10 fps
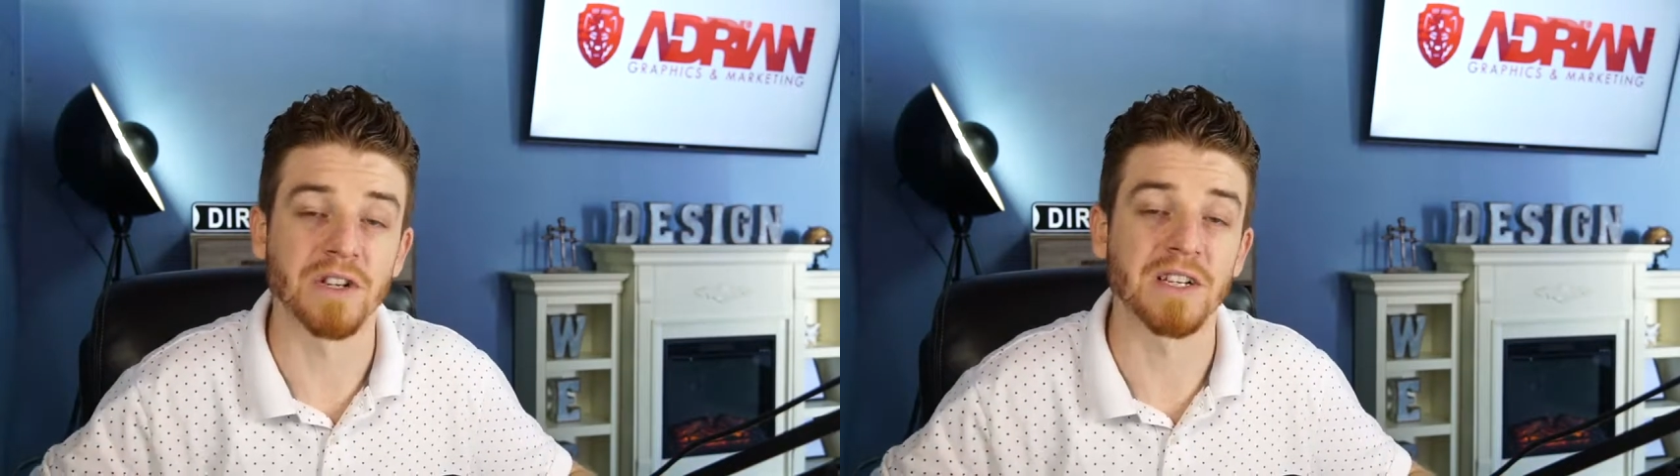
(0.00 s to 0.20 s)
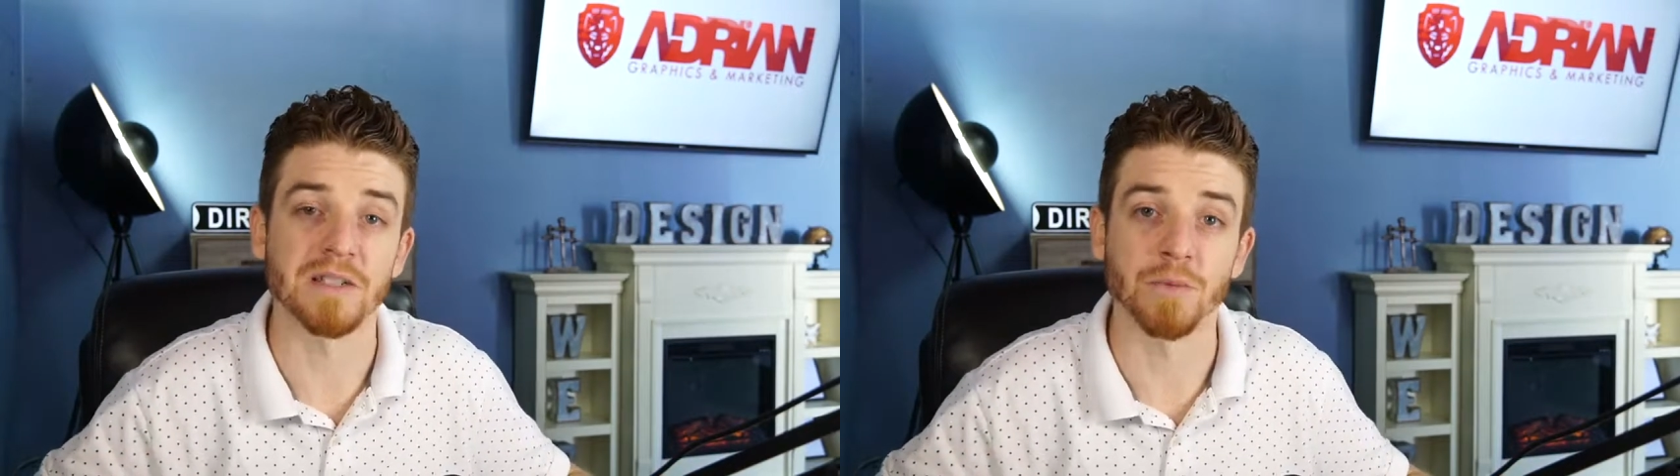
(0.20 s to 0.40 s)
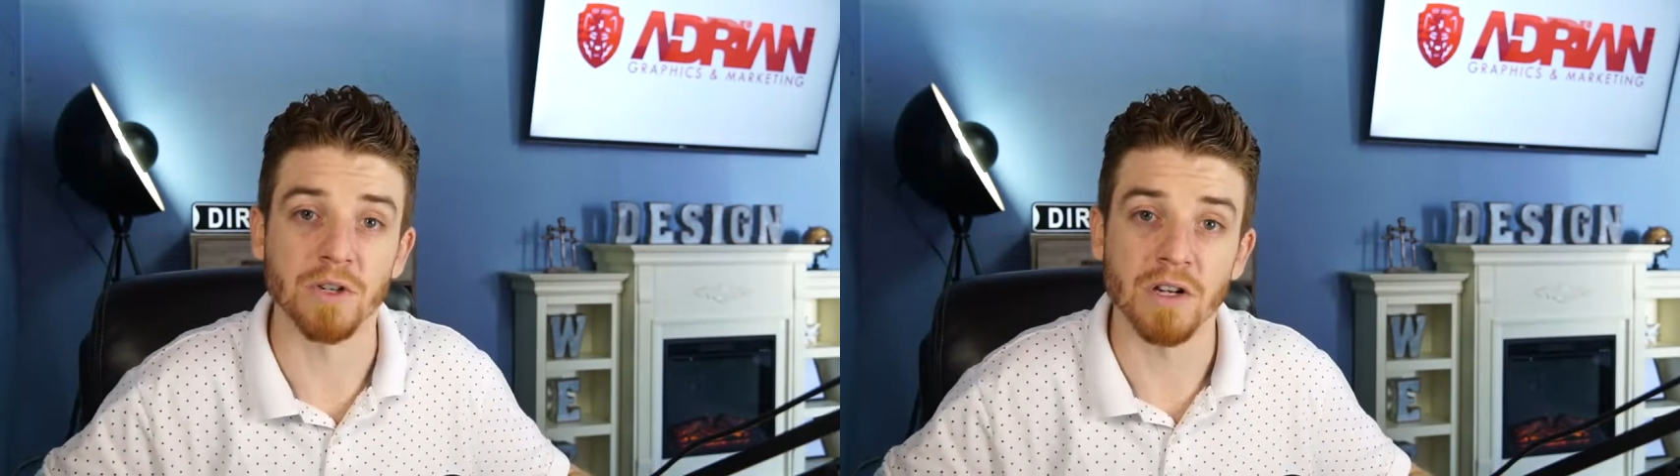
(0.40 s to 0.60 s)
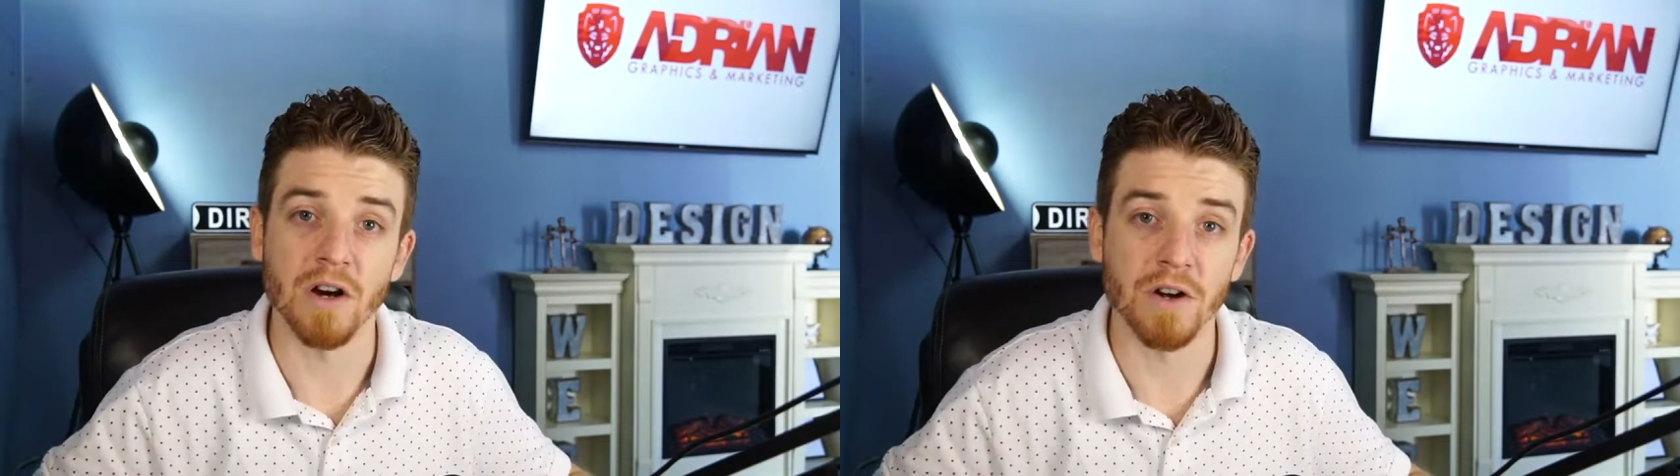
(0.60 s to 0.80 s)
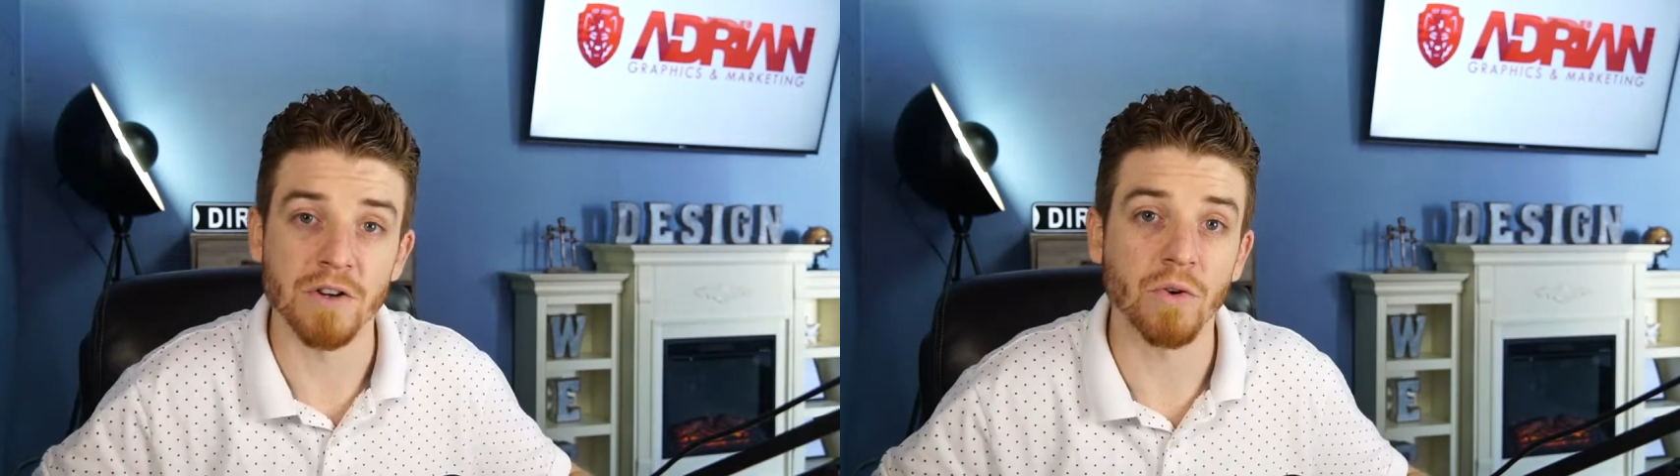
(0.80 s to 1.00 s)
you can get some good
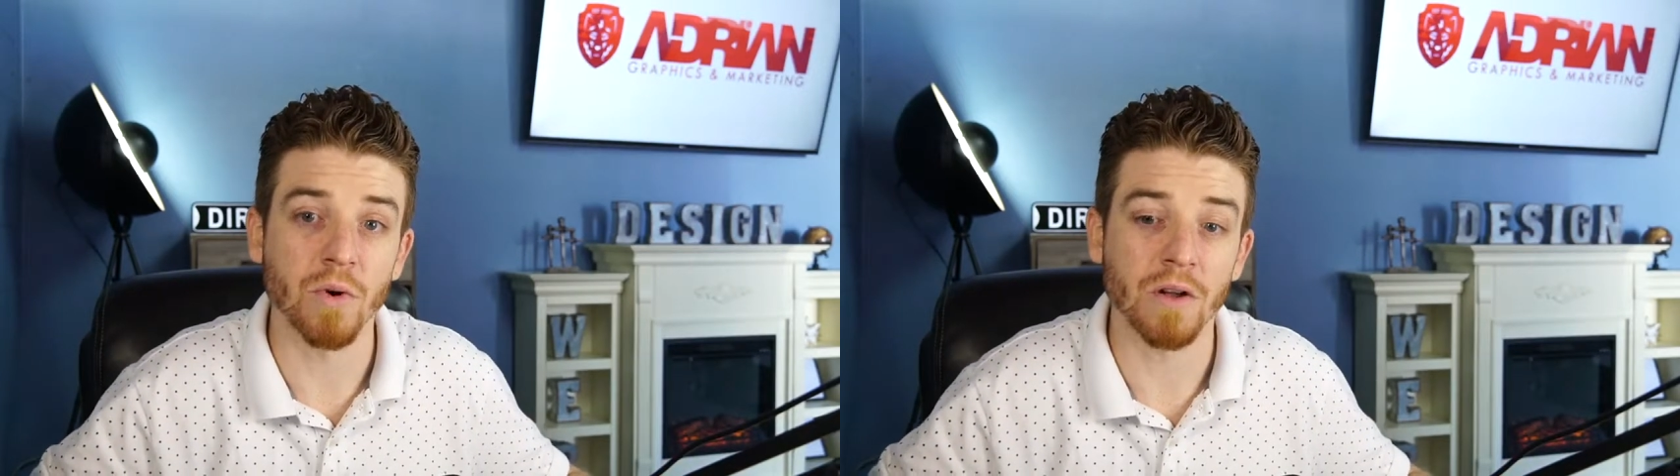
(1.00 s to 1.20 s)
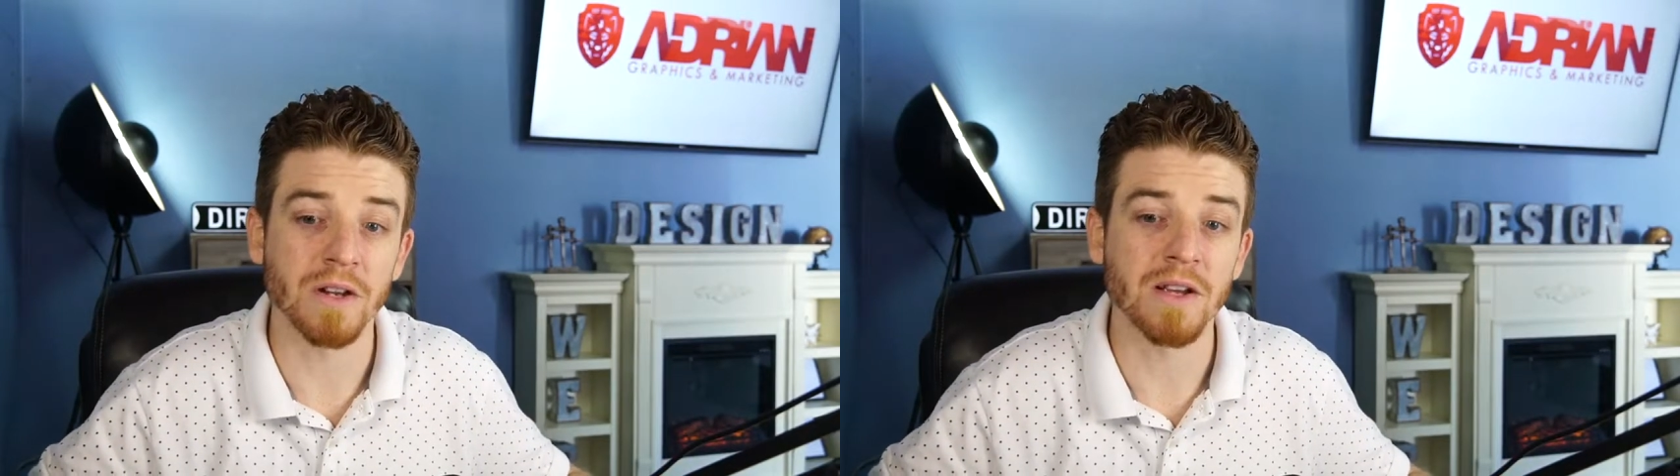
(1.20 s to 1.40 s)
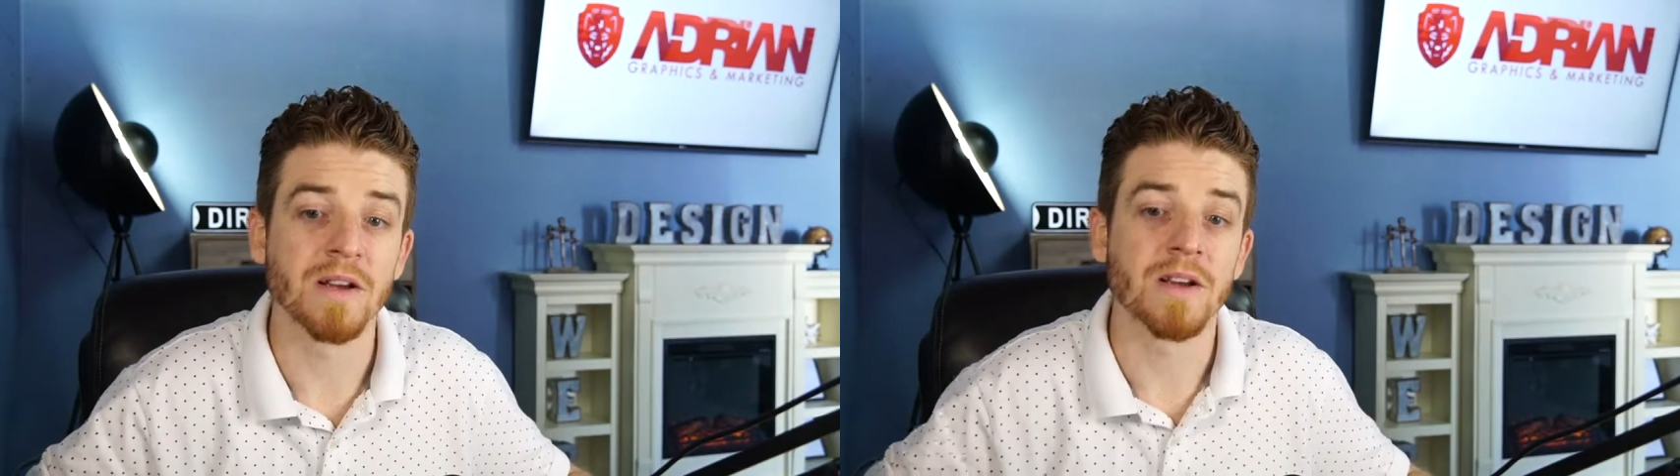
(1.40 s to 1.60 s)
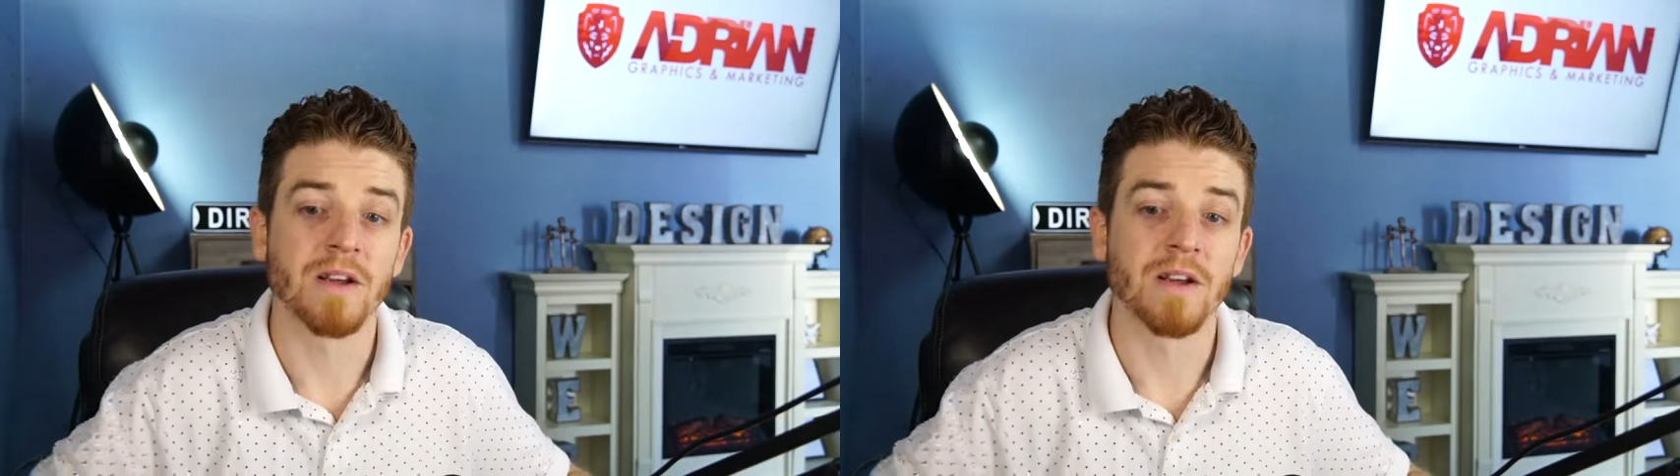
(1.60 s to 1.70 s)
audio quality.